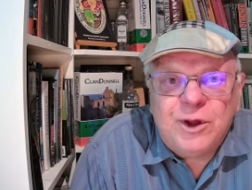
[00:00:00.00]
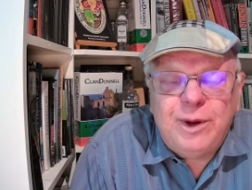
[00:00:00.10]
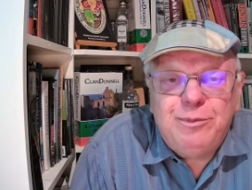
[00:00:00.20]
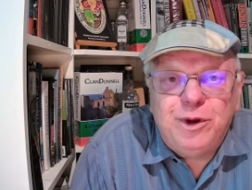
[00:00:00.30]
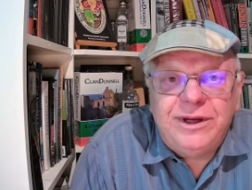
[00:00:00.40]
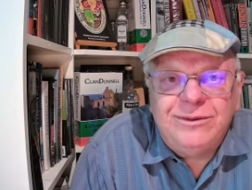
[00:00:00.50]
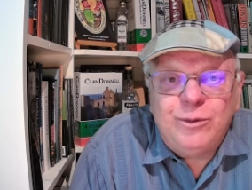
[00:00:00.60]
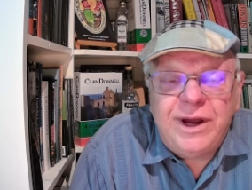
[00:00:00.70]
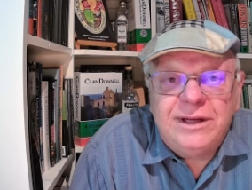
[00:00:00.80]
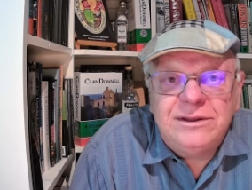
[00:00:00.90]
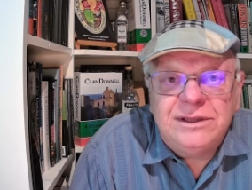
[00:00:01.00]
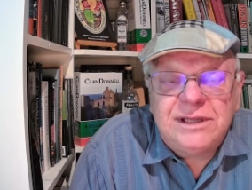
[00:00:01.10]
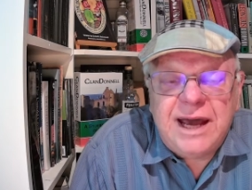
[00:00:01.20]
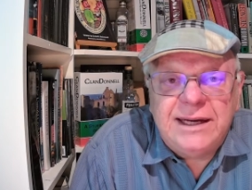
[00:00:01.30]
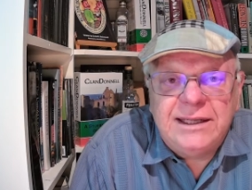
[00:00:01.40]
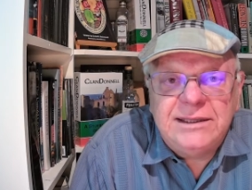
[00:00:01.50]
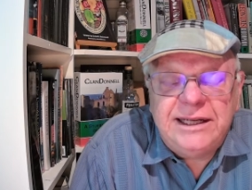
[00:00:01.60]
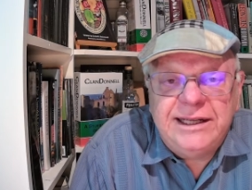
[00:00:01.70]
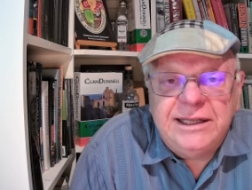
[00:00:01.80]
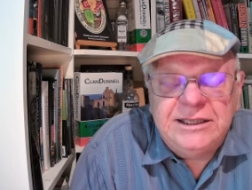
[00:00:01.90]
Great Britain, Wales, Scotland,
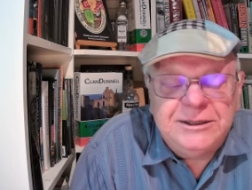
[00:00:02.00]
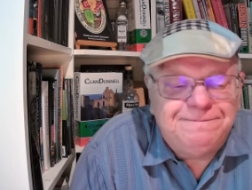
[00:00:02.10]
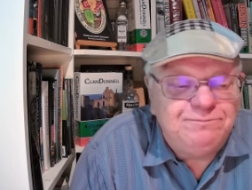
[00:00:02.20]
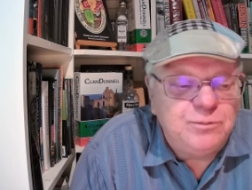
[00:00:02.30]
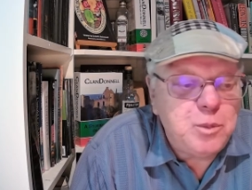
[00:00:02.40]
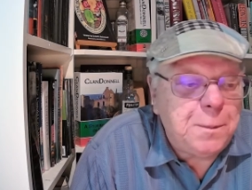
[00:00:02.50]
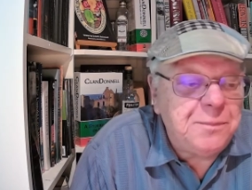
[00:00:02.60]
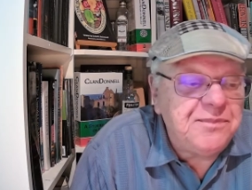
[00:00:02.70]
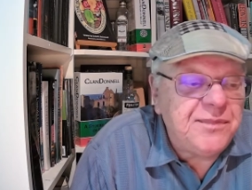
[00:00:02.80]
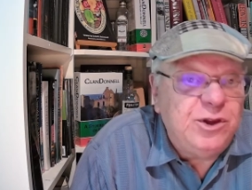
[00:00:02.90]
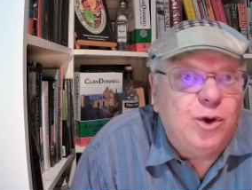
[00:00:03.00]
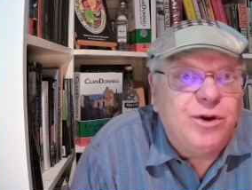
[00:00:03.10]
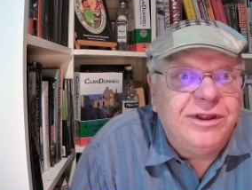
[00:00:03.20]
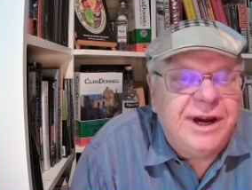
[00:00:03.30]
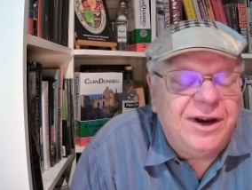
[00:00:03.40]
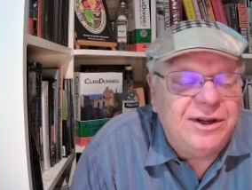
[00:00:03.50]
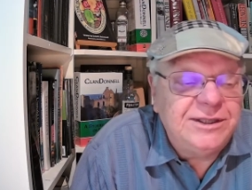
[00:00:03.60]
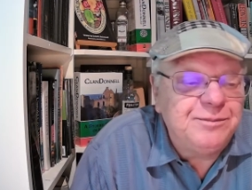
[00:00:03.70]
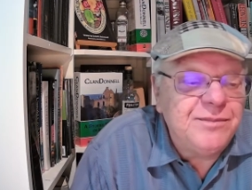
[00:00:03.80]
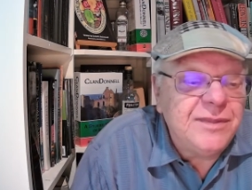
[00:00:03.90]
England, Northern
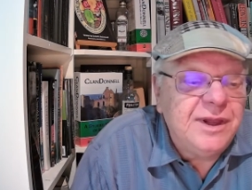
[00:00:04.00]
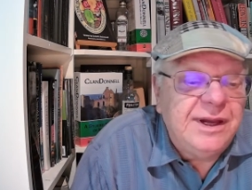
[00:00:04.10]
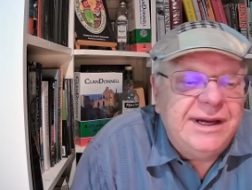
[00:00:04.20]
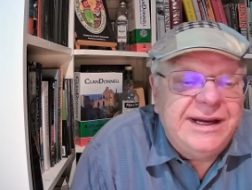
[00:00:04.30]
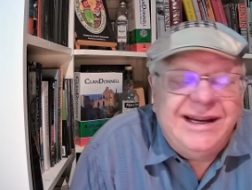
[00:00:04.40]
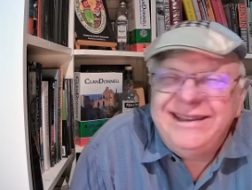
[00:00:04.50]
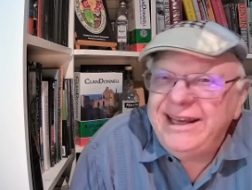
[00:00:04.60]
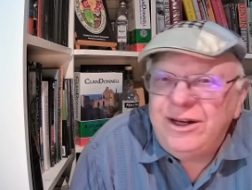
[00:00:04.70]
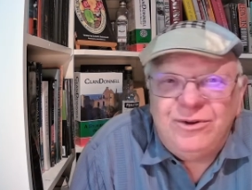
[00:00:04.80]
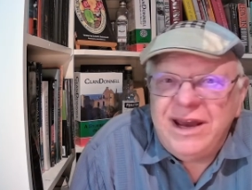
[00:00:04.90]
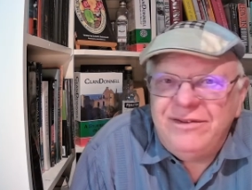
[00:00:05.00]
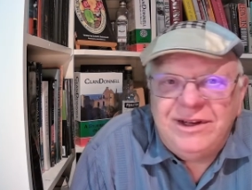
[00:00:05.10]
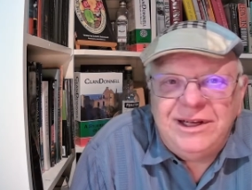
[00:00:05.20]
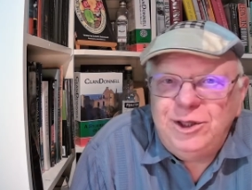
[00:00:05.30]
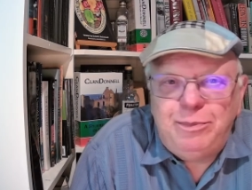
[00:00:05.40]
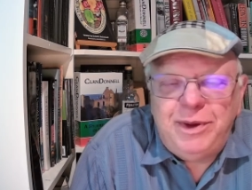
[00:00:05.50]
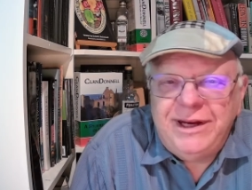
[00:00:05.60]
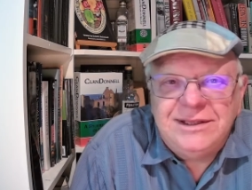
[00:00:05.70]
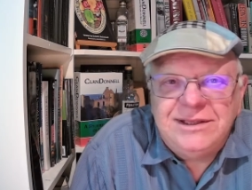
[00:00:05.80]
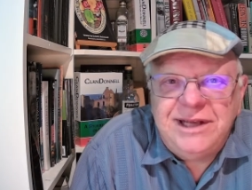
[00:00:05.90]
Ireland. They don't have an
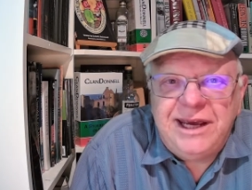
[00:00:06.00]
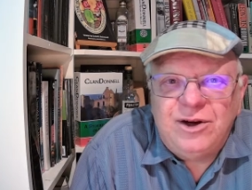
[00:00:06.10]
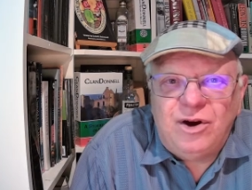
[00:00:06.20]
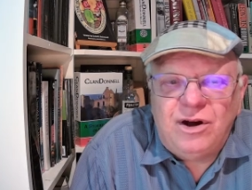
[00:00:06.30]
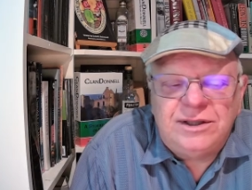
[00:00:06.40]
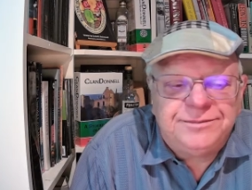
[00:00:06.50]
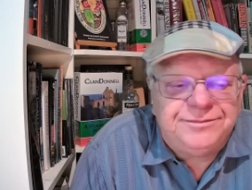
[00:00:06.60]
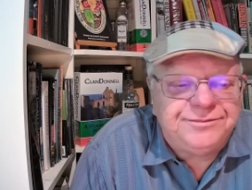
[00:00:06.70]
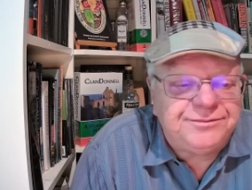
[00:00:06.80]
Independence Day at all.